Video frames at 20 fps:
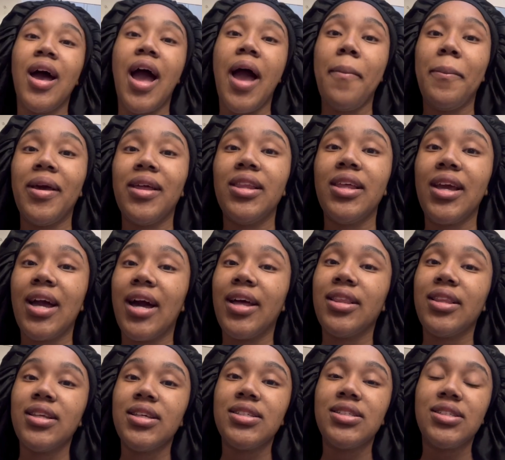I mainly got
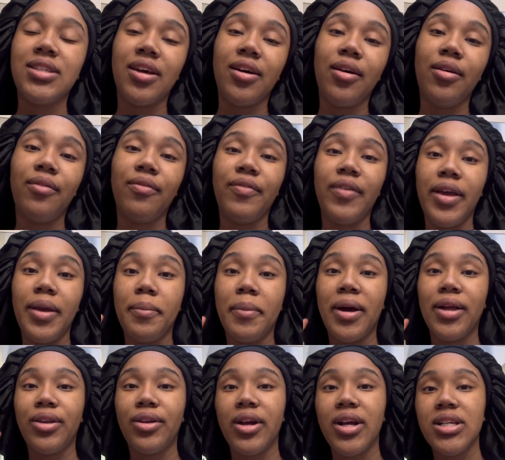this to help fade my
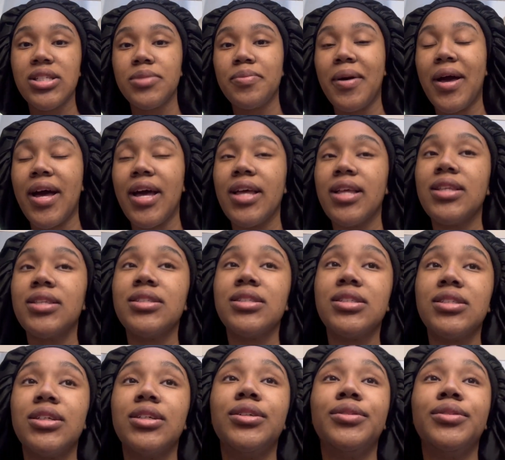dark spots.